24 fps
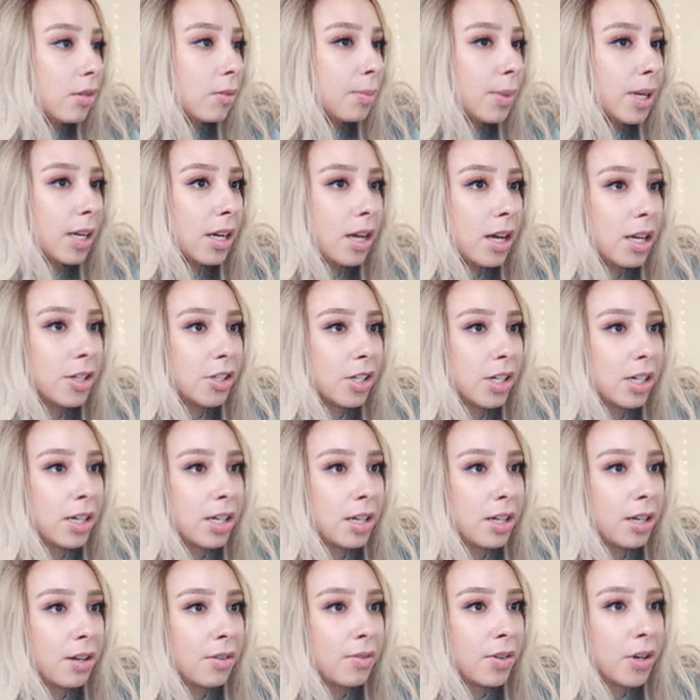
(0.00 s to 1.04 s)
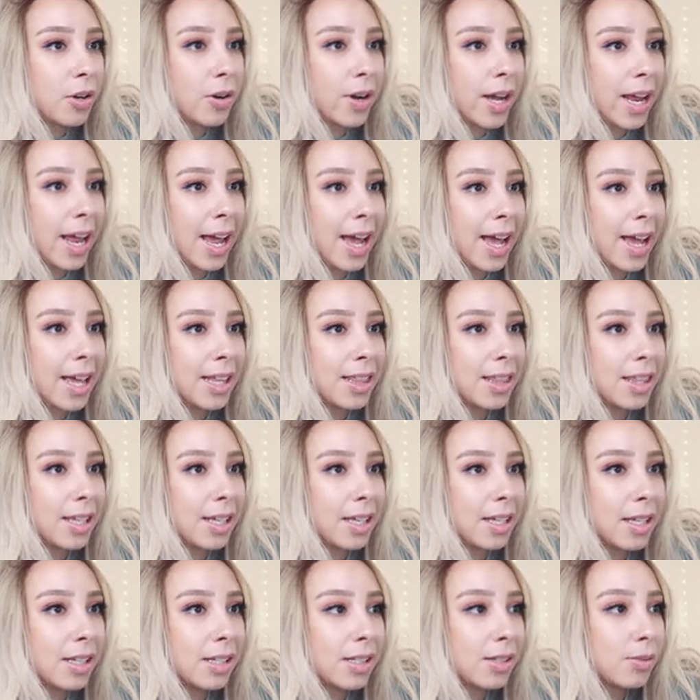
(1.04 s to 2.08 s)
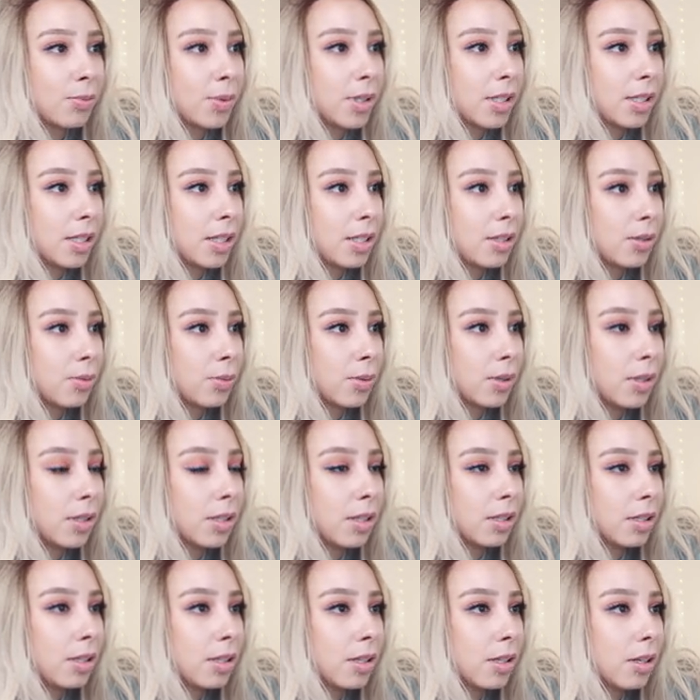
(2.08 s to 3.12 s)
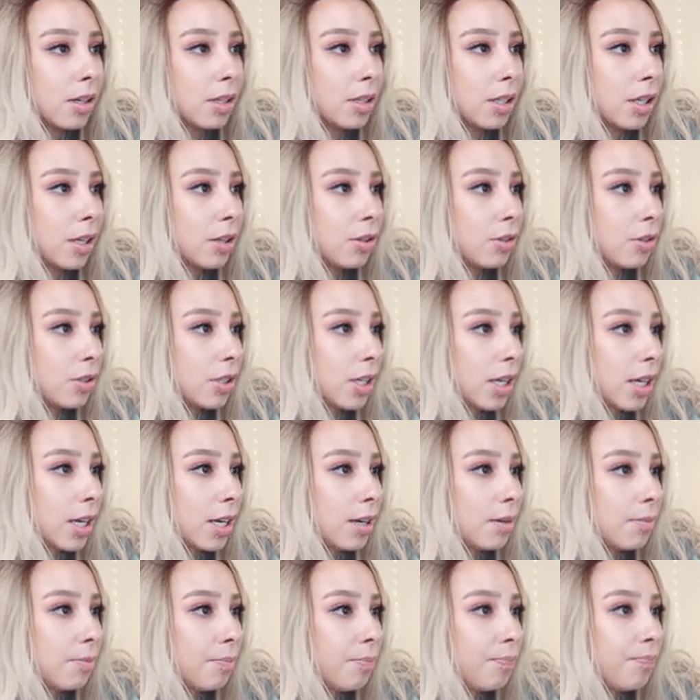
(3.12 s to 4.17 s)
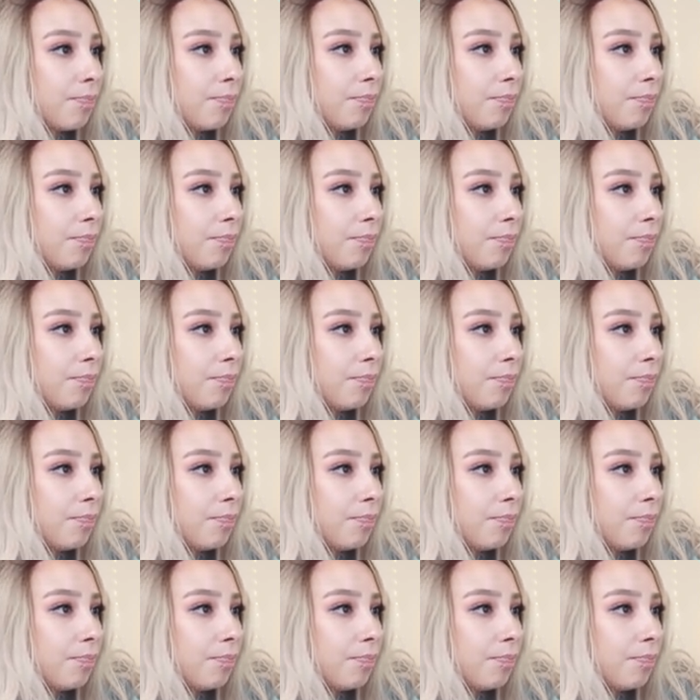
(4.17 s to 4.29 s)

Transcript: Oh my gosh, I didn't even know I had this. What's this one on the other side?